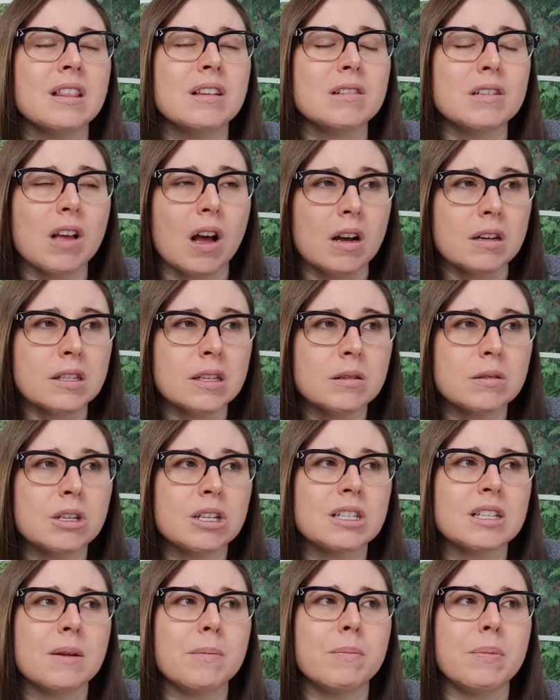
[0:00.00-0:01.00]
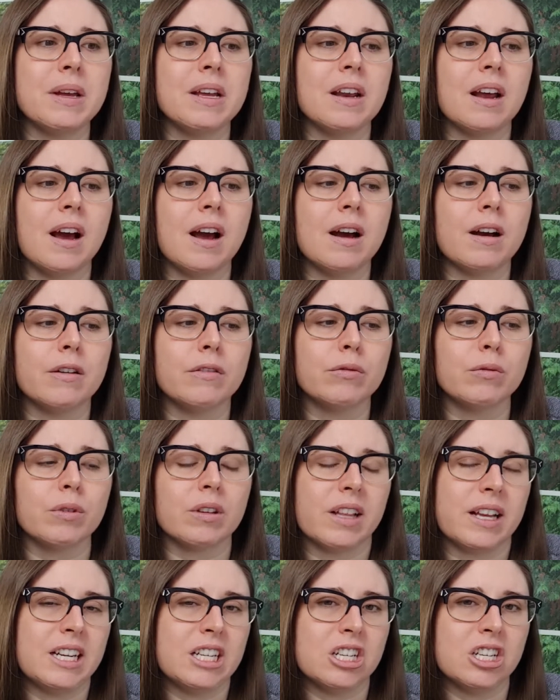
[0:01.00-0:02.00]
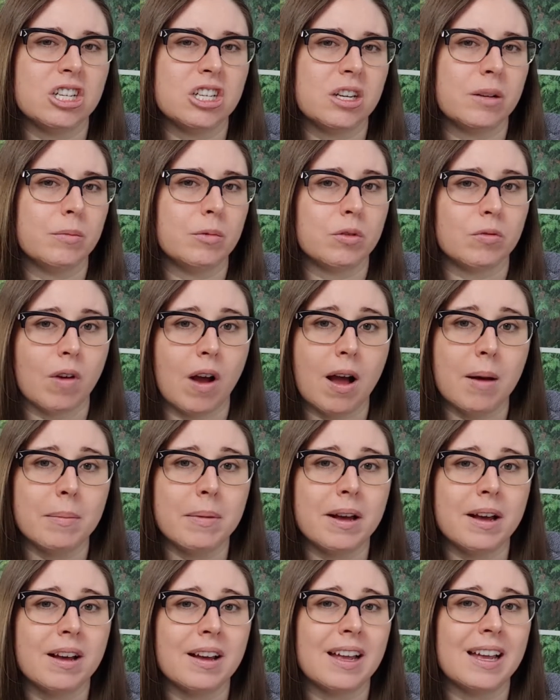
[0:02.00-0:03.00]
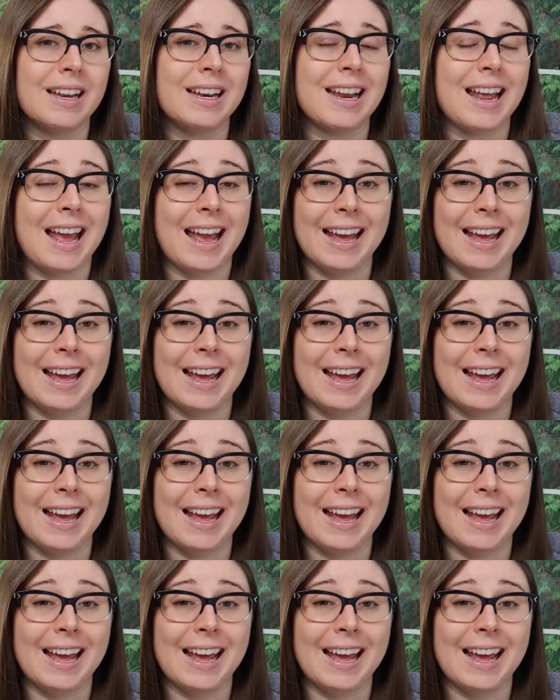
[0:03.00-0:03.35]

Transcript: There's also just a bit of relationship drama and